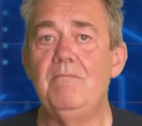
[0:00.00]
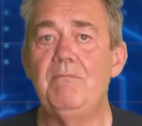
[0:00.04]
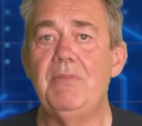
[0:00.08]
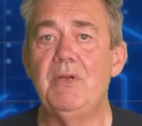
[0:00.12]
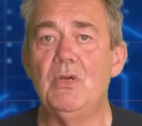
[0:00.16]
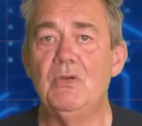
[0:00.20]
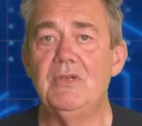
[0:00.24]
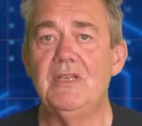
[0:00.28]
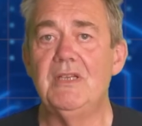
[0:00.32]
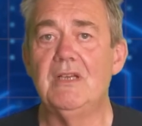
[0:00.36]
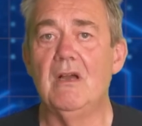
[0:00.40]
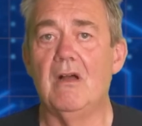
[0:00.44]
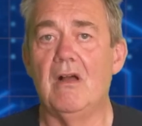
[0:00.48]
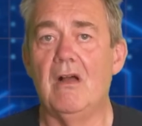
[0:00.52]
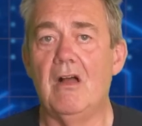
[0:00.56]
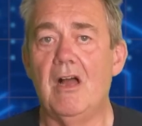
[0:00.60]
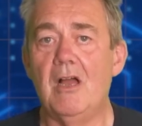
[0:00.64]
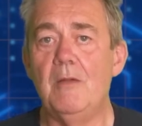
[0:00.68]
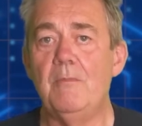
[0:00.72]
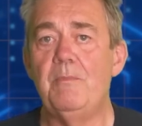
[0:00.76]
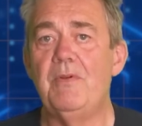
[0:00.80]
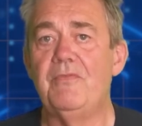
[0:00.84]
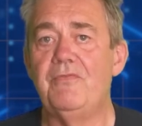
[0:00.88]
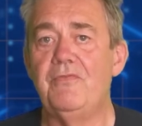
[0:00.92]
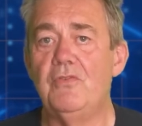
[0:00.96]
building a
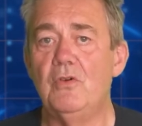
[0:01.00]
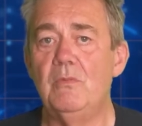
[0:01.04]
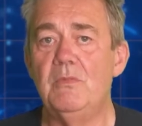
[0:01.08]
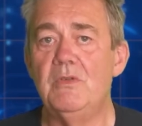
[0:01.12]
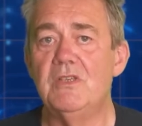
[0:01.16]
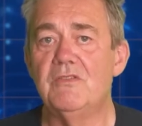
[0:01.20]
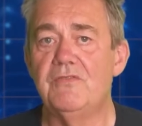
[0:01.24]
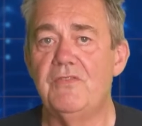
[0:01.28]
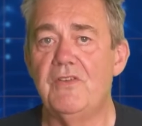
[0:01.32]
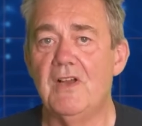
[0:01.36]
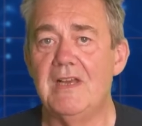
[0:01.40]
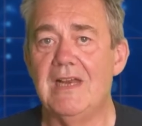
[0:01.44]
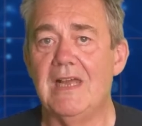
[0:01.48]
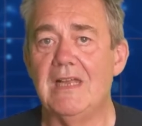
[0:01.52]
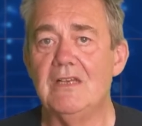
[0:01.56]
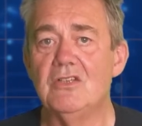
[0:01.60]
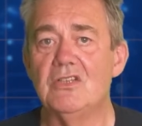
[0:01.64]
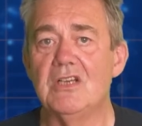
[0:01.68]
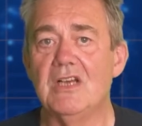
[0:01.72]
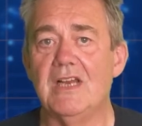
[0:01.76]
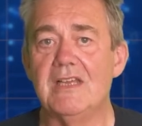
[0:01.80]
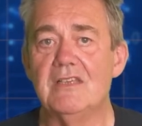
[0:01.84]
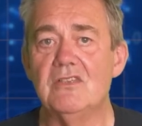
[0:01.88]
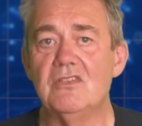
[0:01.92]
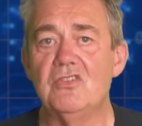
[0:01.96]
high-performance
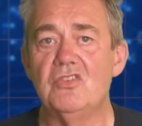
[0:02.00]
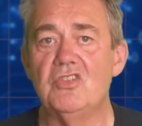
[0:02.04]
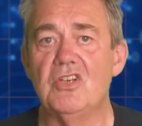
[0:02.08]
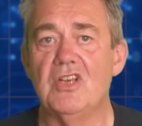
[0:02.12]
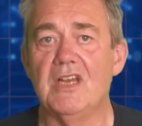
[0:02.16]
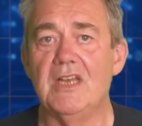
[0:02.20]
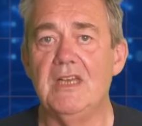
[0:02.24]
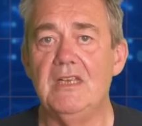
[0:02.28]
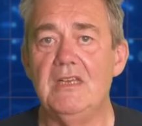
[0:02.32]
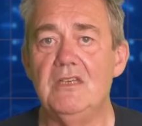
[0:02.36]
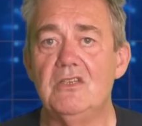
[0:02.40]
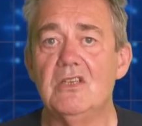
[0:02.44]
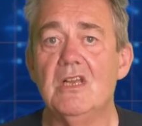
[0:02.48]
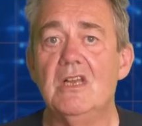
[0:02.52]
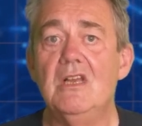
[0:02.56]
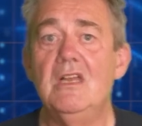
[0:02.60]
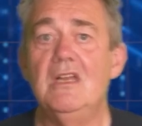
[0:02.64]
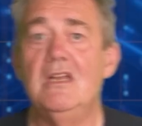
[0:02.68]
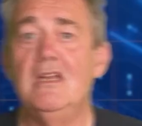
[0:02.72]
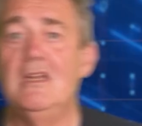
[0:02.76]
financial exchange,